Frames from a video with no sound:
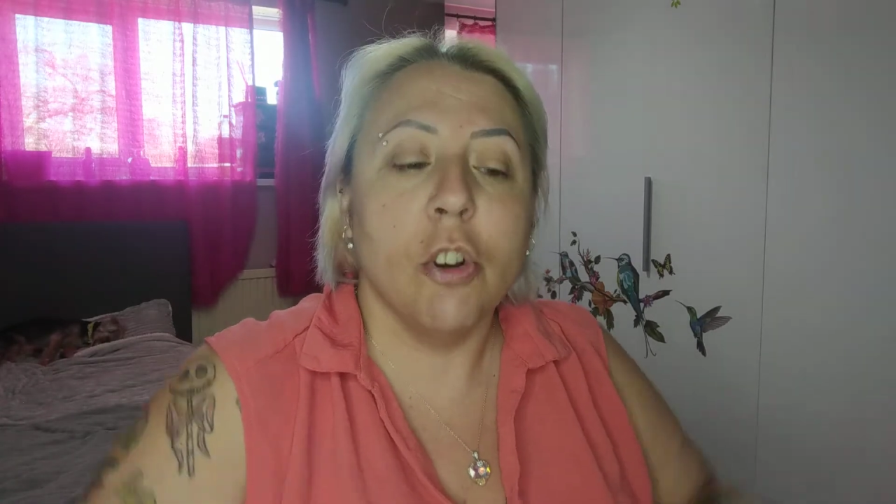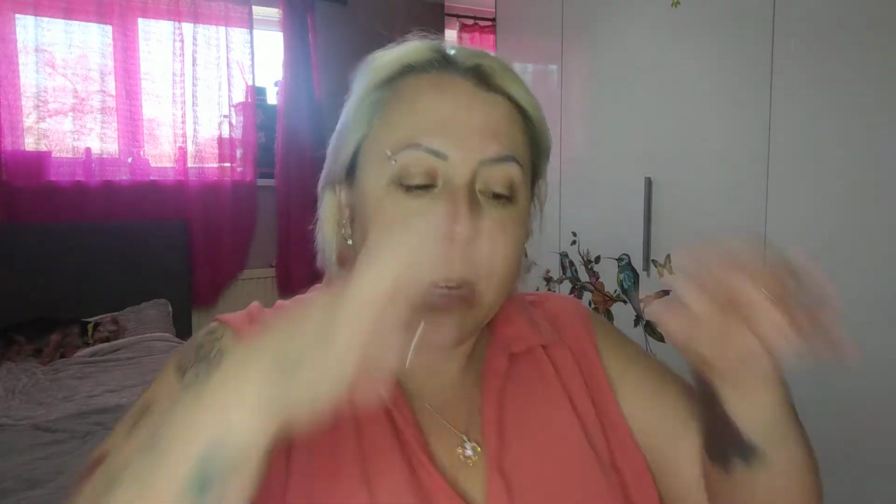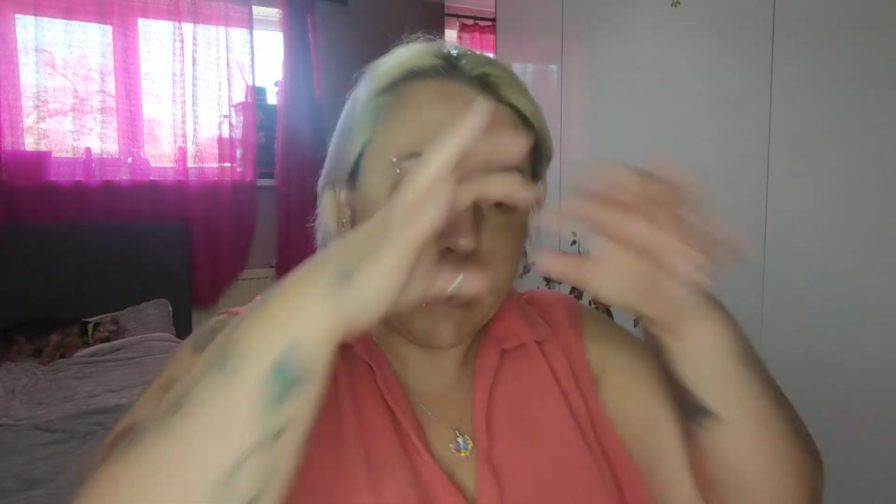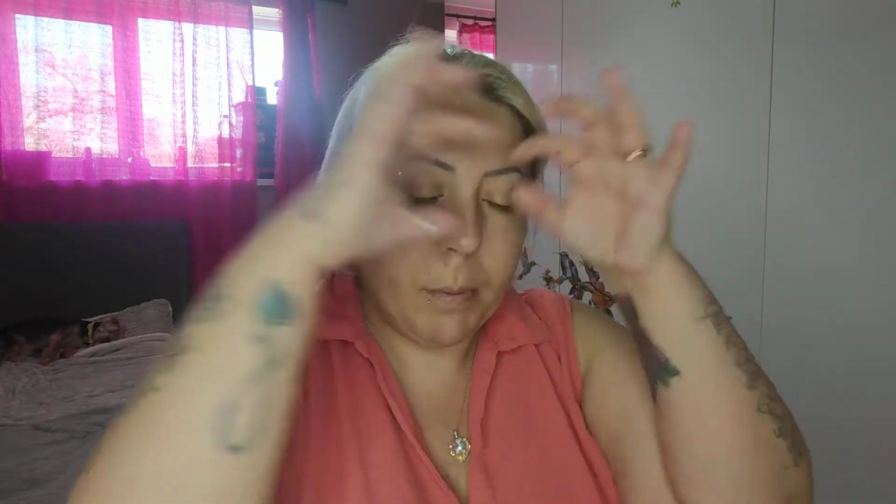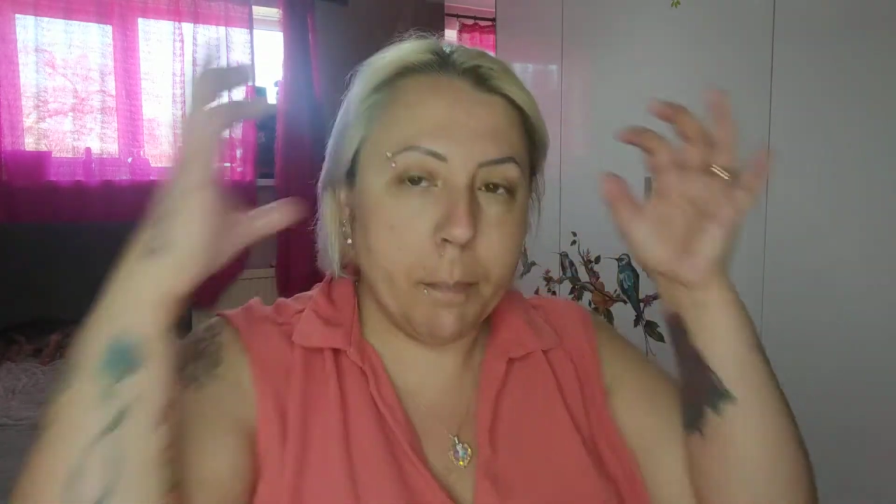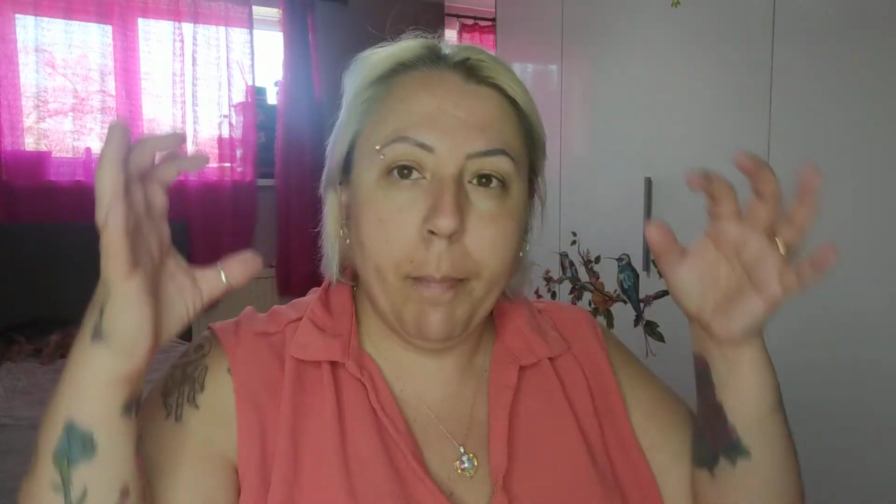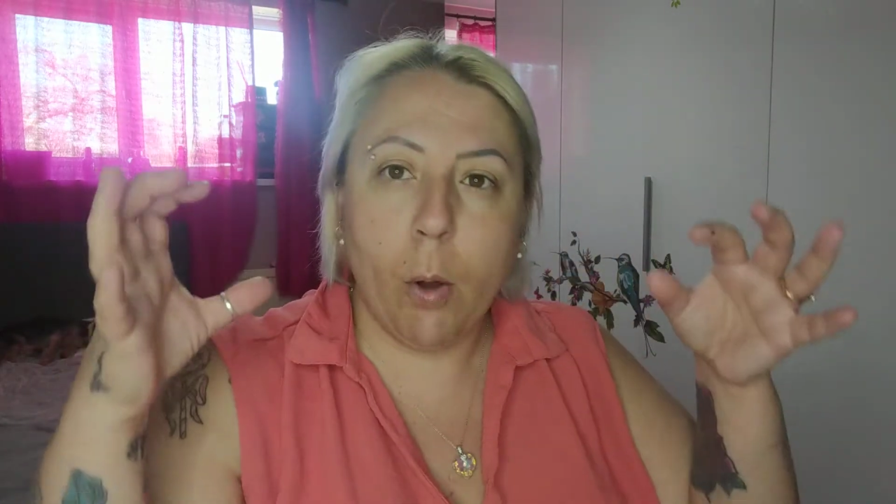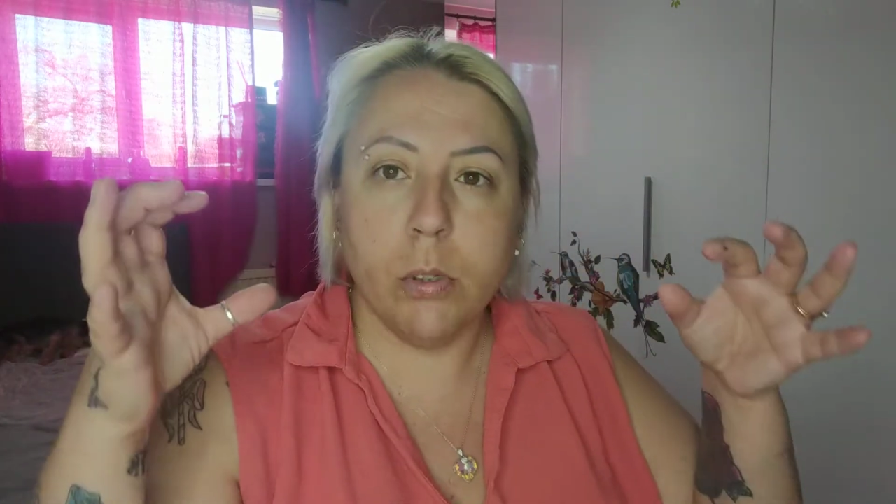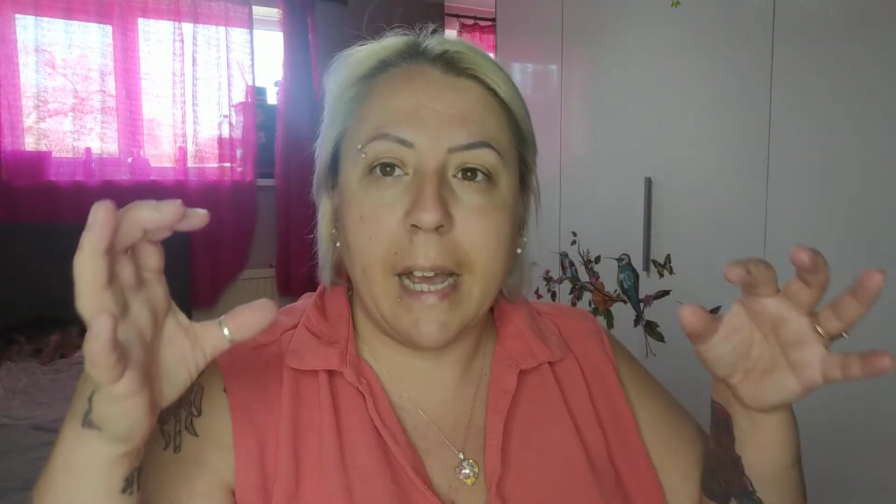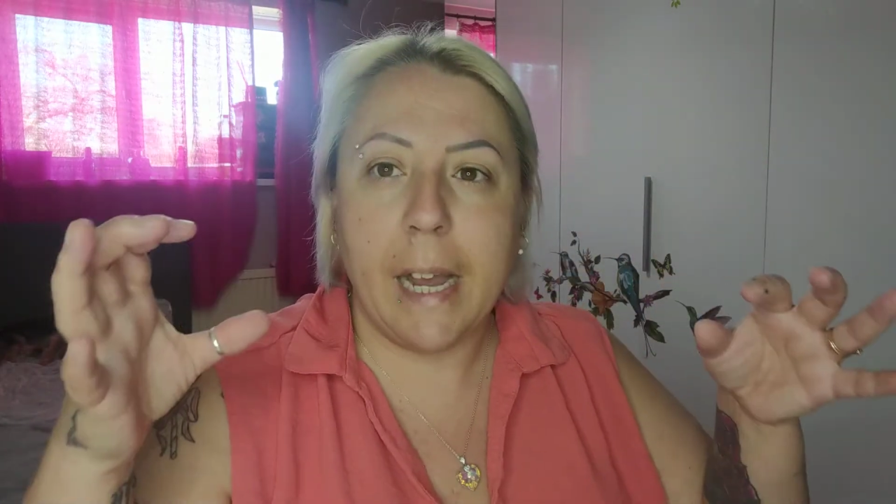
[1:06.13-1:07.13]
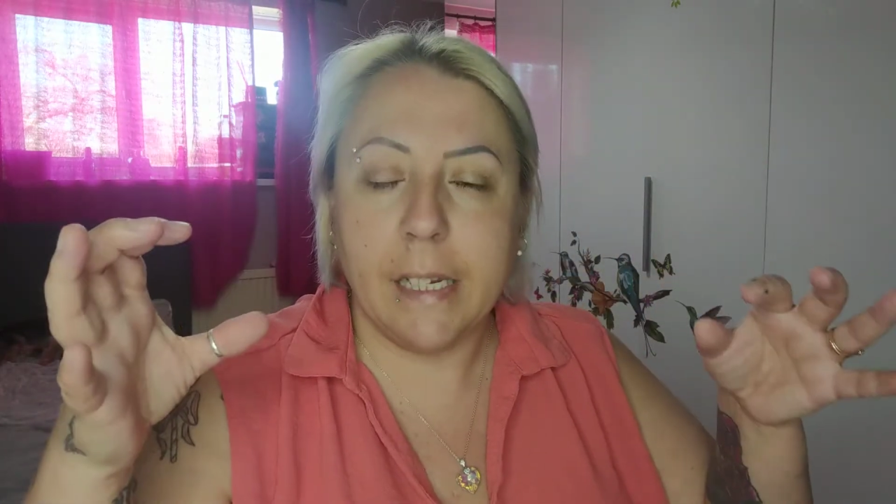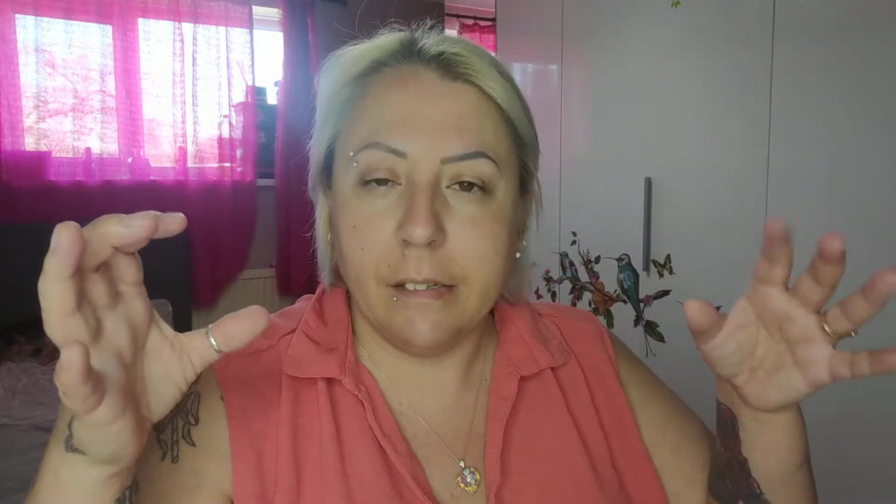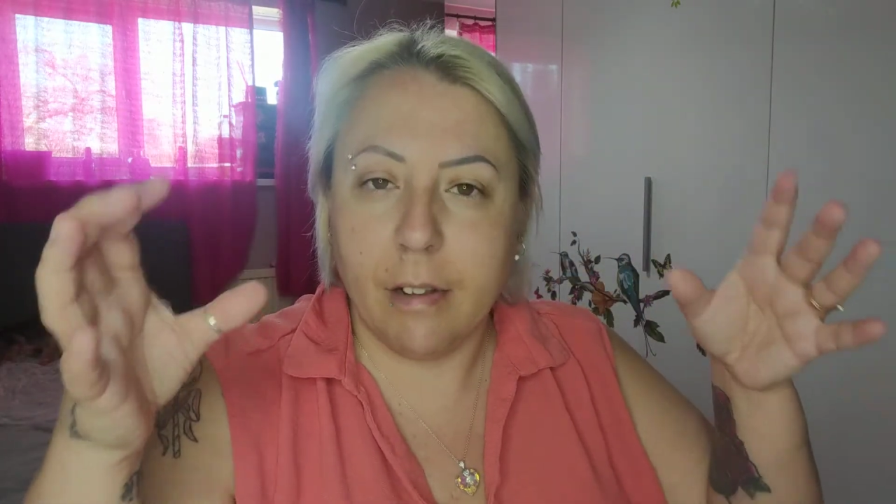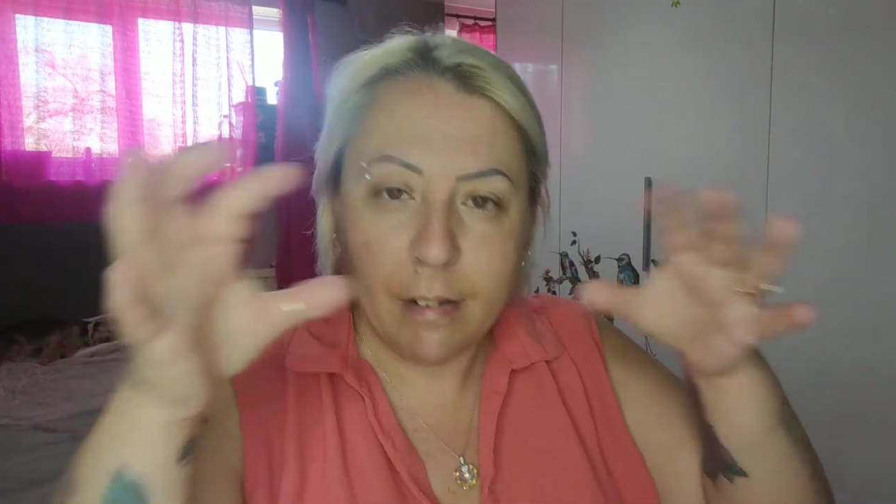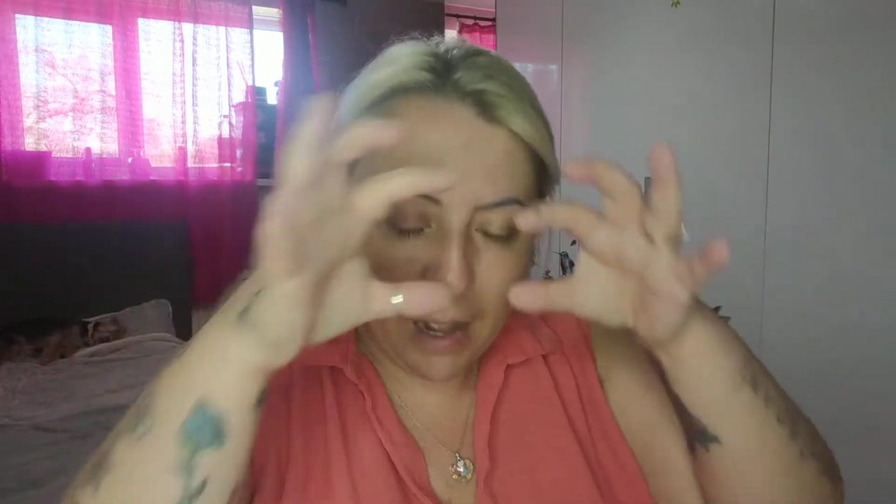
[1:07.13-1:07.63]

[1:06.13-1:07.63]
great big bold eye,